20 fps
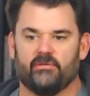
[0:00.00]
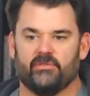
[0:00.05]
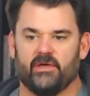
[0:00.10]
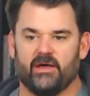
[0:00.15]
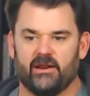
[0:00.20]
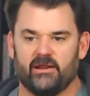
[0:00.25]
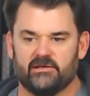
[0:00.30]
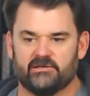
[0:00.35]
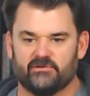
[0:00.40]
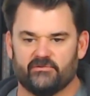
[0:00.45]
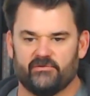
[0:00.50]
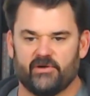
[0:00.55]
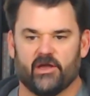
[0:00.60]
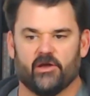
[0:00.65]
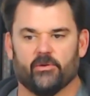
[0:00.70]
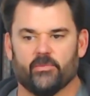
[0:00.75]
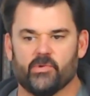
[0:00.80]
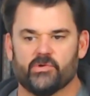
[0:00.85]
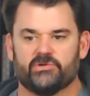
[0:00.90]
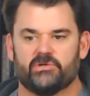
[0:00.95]
that is
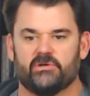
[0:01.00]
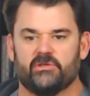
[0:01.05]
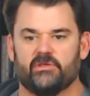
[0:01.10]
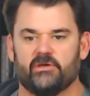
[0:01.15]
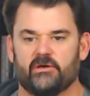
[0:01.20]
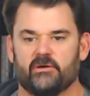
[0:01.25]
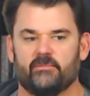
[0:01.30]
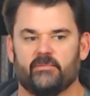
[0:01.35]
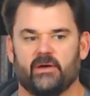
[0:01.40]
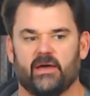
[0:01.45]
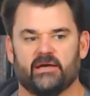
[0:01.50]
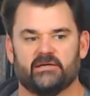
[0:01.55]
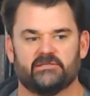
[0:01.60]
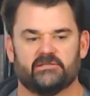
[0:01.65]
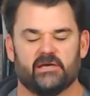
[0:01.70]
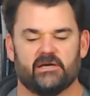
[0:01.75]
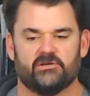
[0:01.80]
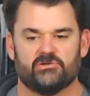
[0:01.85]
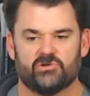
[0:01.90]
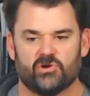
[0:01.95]
available to them as
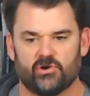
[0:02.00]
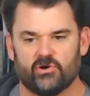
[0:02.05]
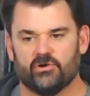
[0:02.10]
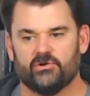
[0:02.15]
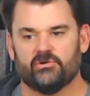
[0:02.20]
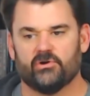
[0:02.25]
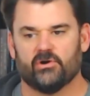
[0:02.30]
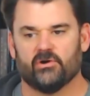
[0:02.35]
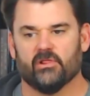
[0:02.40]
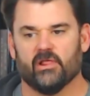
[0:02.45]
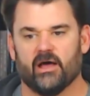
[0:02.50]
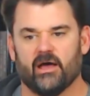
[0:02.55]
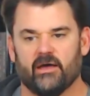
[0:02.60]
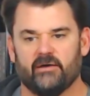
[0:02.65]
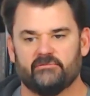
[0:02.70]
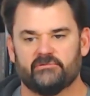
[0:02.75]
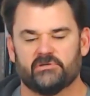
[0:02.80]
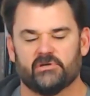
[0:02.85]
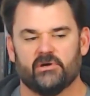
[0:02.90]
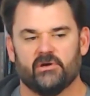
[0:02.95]
they turn their
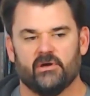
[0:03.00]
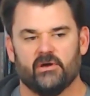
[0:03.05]
lives